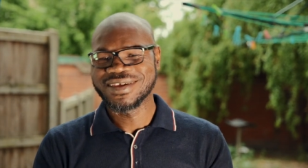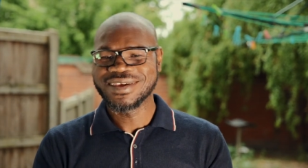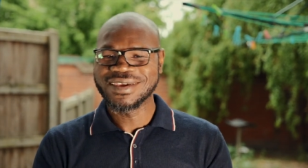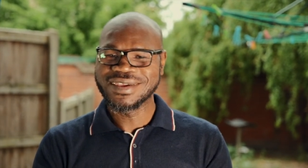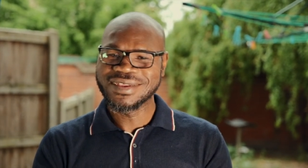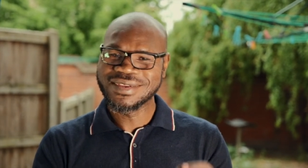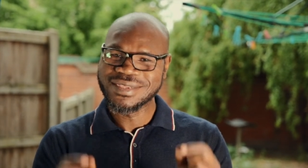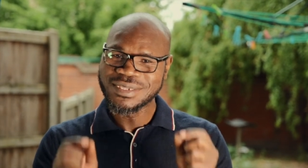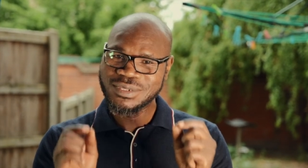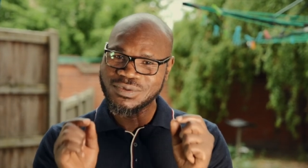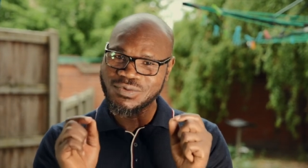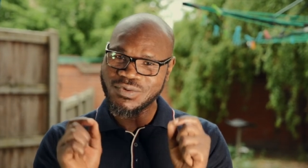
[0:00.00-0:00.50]

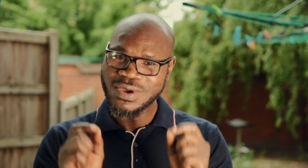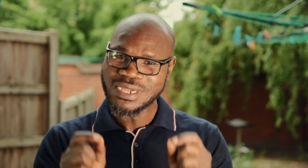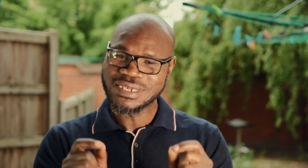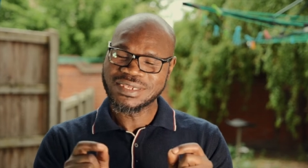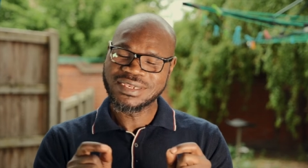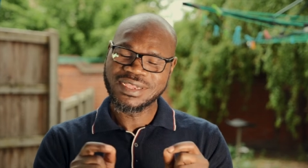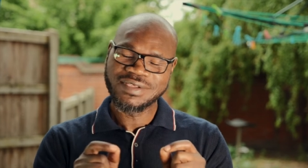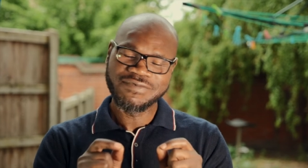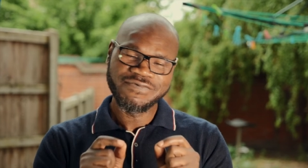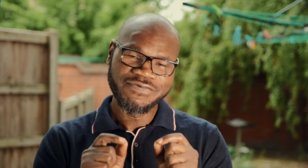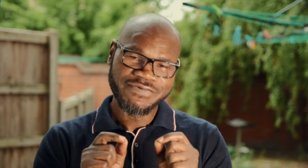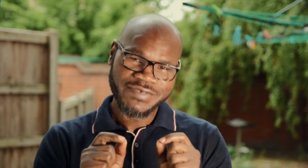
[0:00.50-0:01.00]
It is
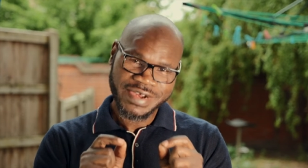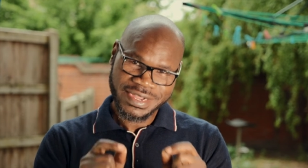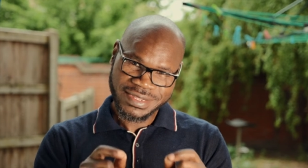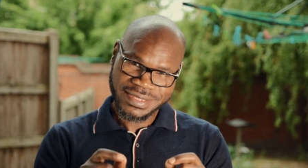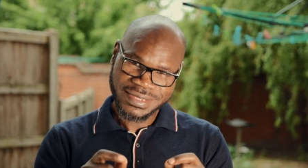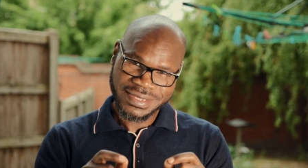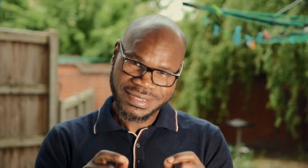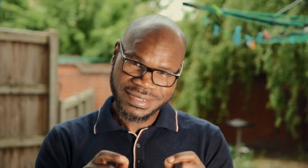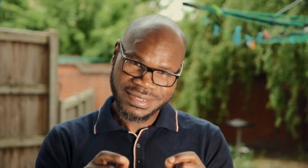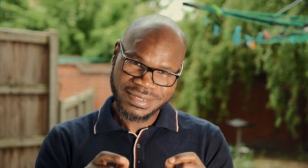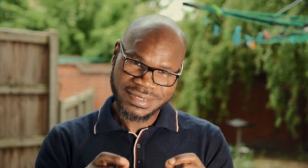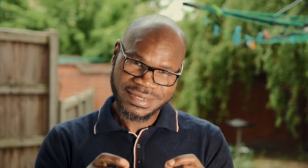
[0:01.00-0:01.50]
wanting
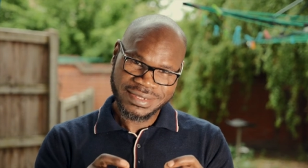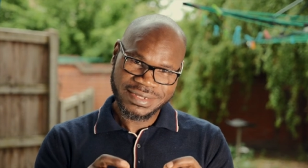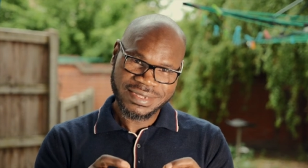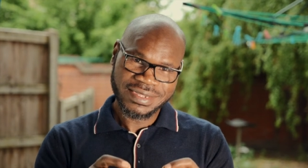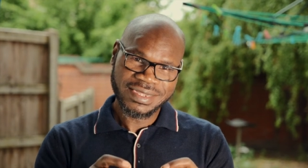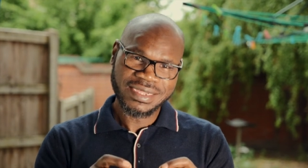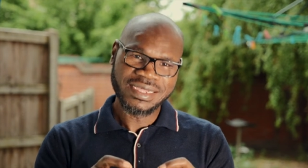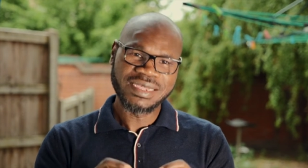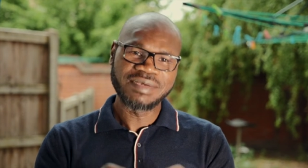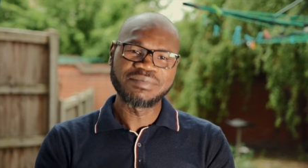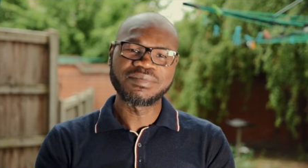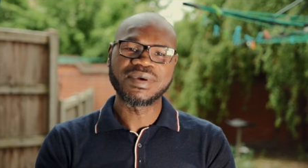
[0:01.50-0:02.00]
friends,
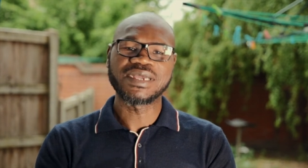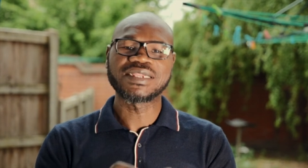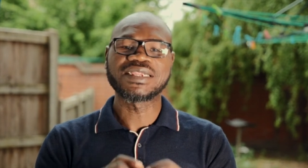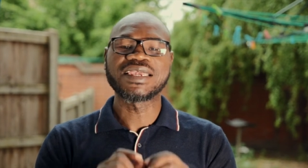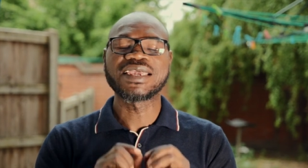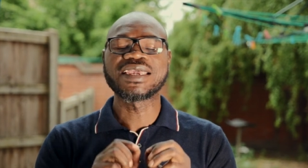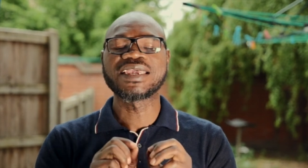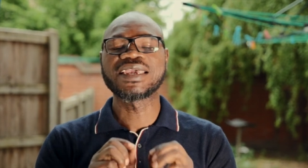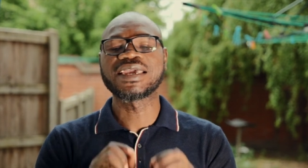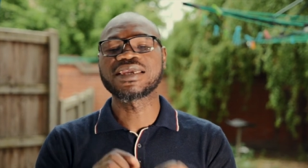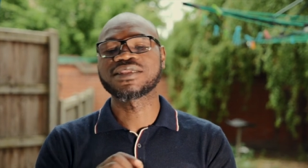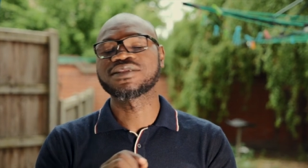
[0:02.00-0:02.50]
but
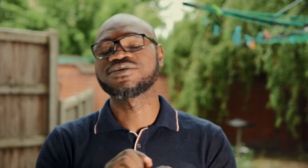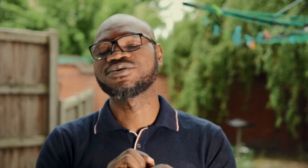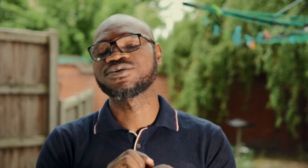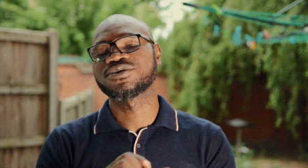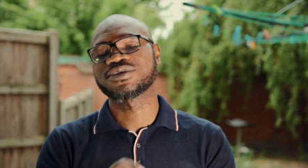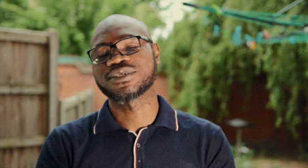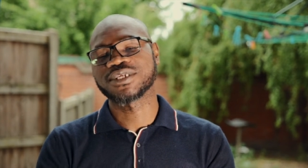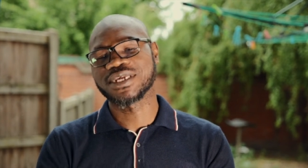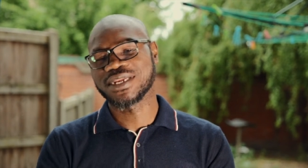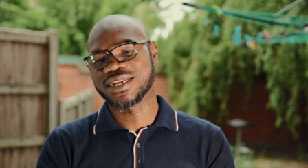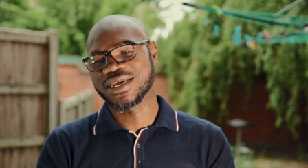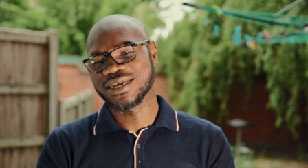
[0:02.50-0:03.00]
hate
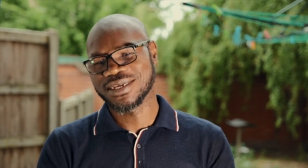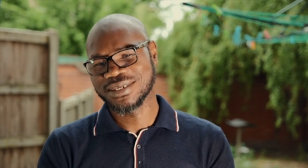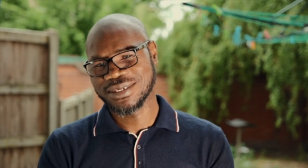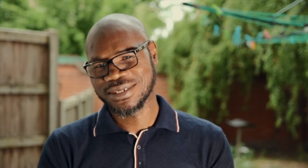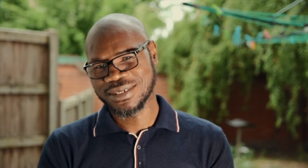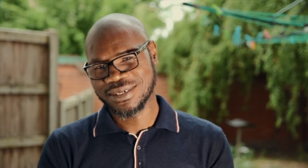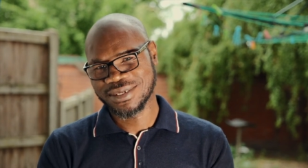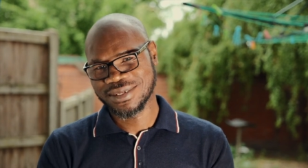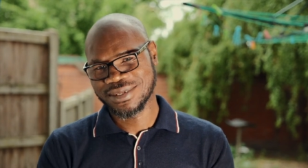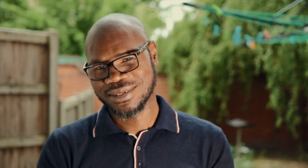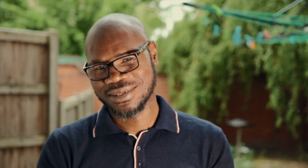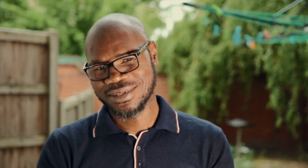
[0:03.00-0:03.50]

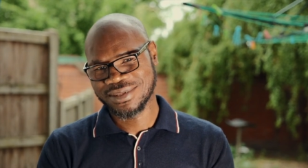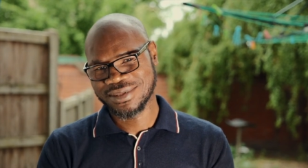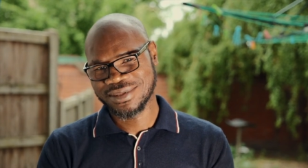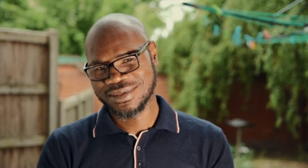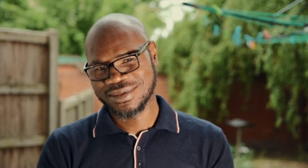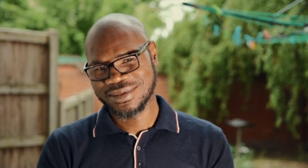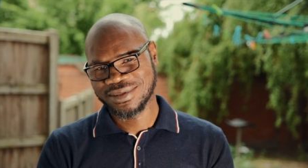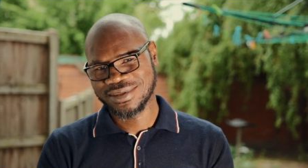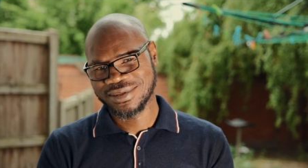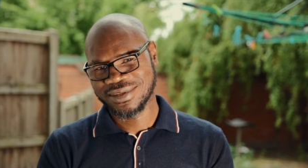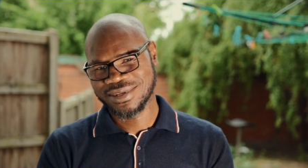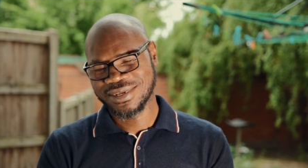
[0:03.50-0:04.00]
socializing.
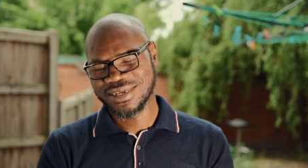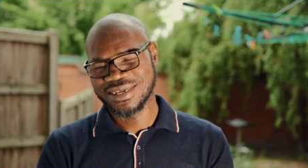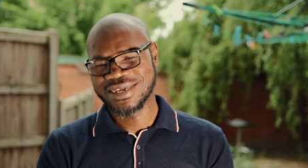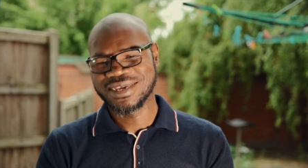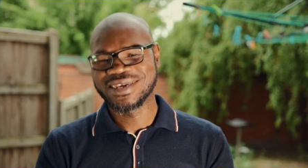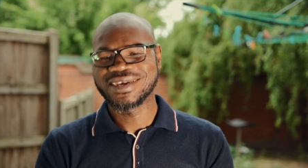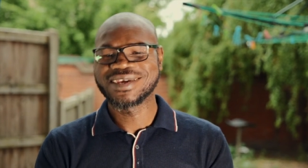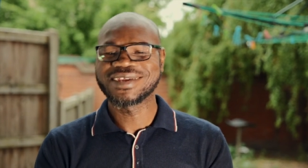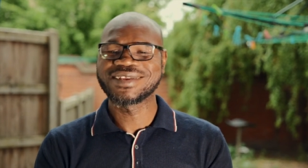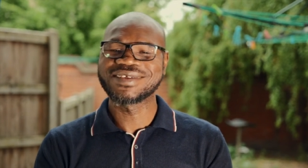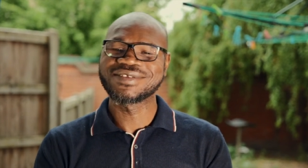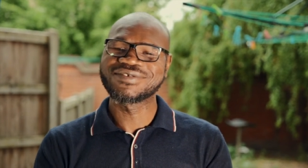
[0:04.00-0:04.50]

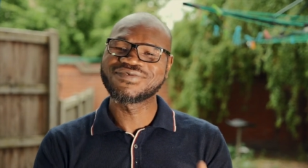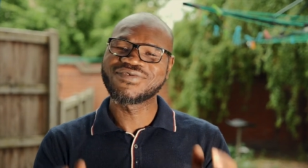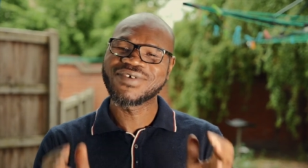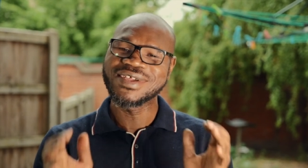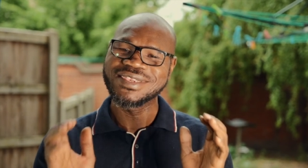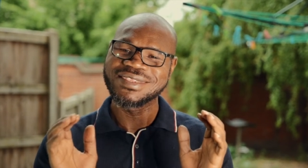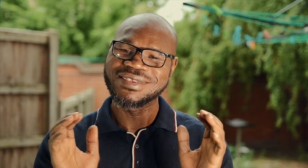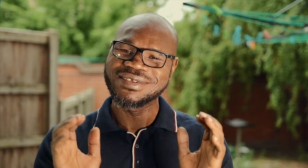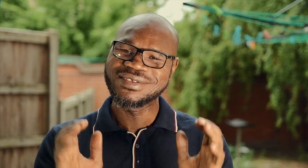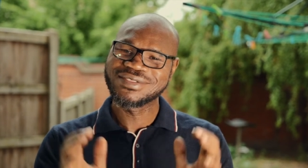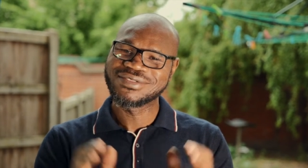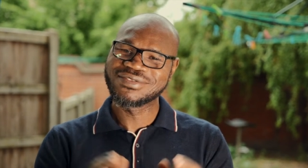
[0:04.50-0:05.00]
It is
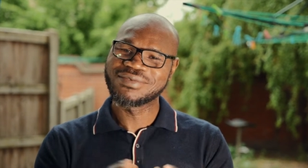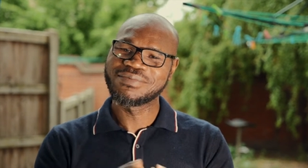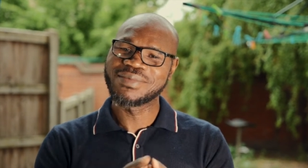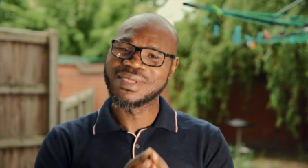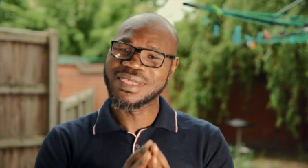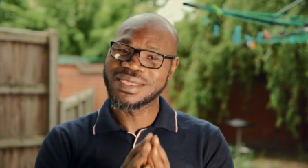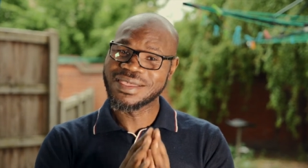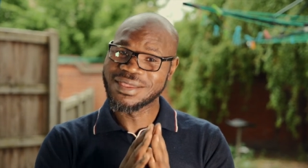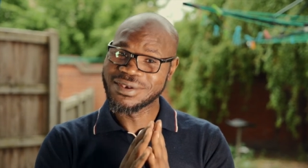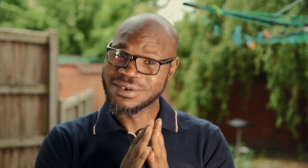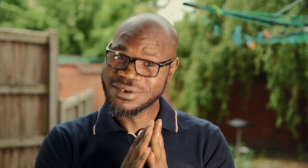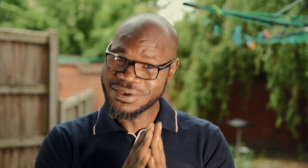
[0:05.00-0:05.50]
wanting to
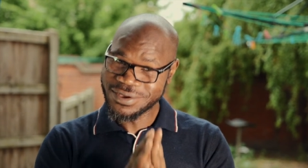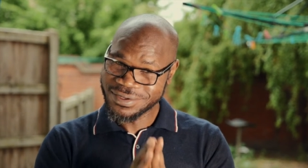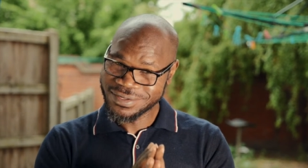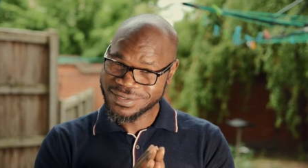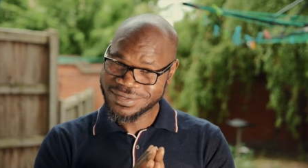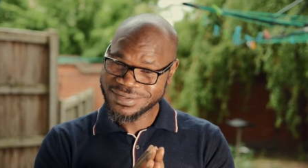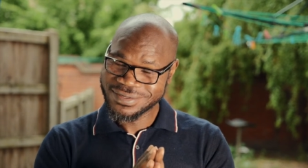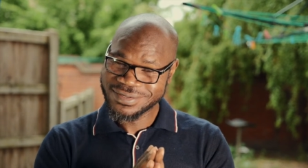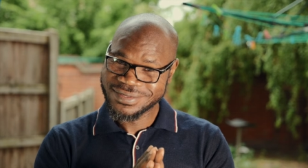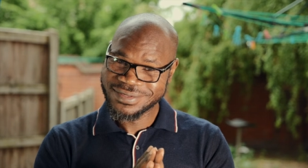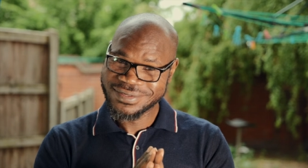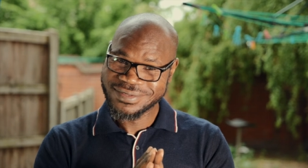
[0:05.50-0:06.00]
be
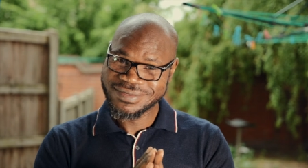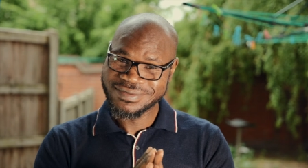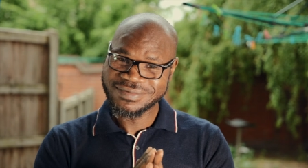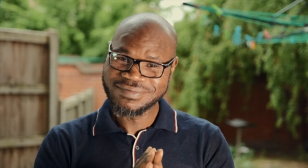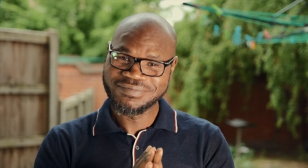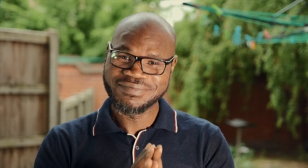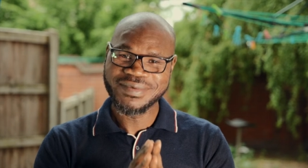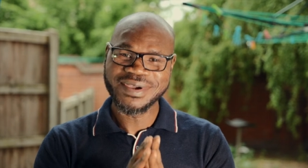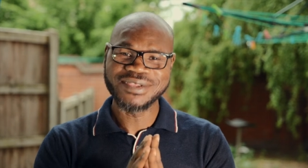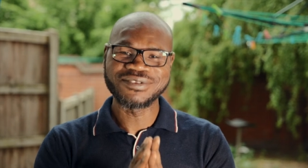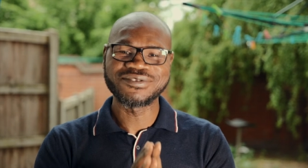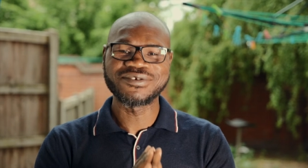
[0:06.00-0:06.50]
alone,
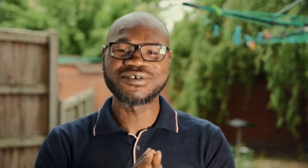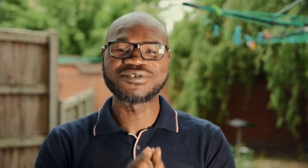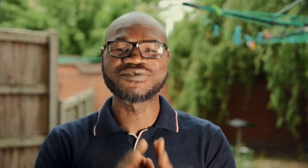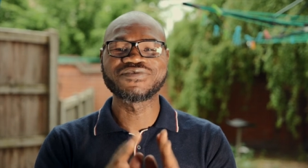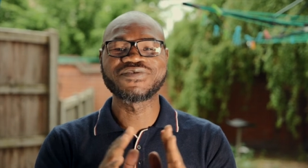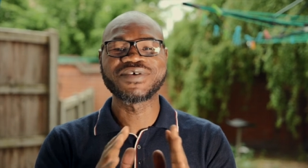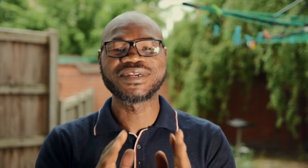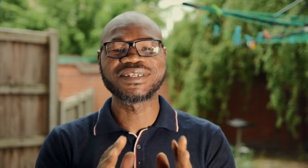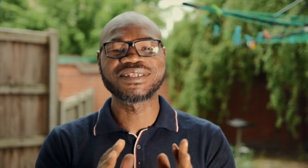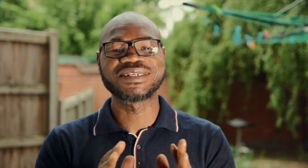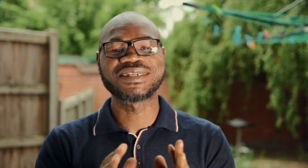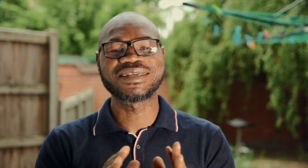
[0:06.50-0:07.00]
but not
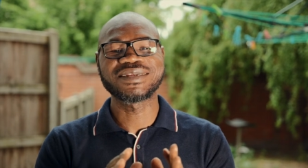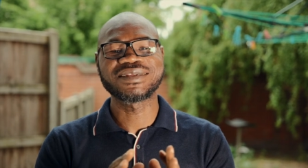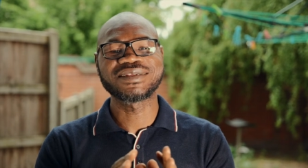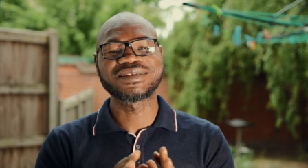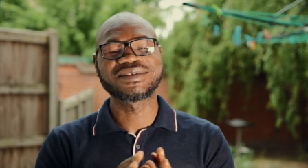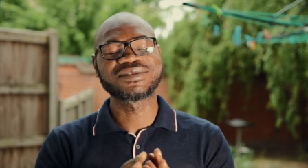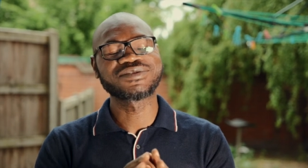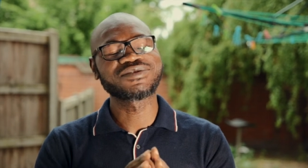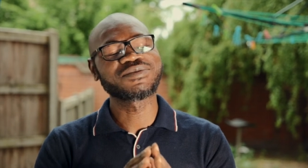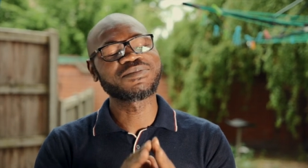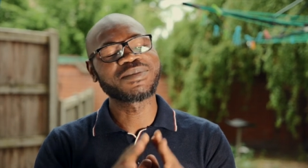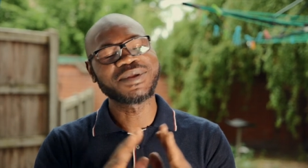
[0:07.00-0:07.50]
wanting
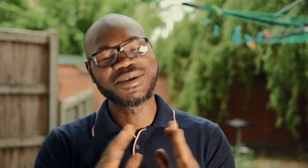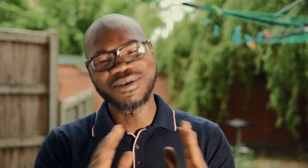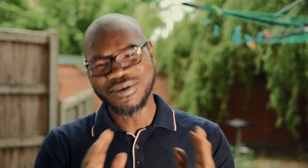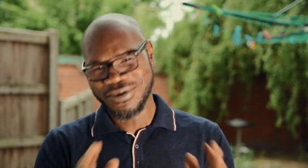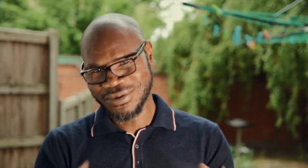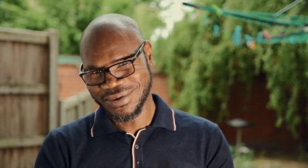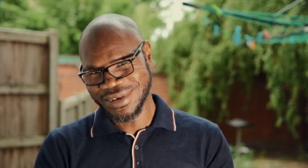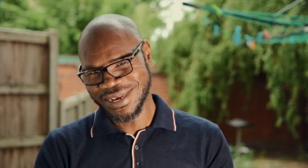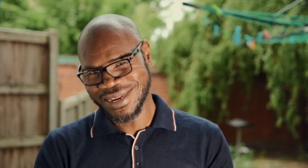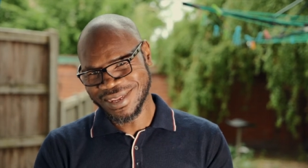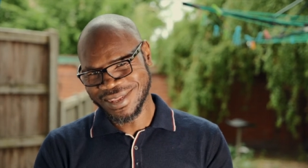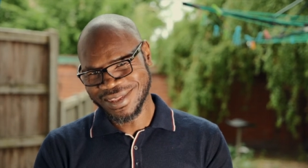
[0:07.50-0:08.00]
to be
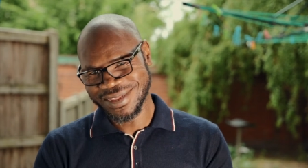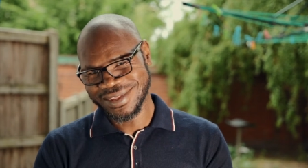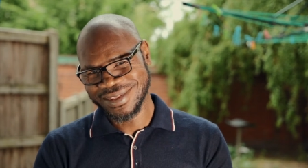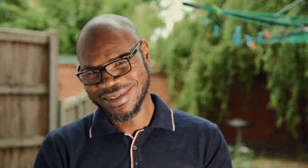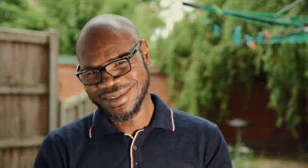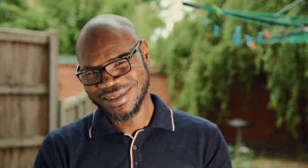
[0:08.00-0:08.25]
lonely.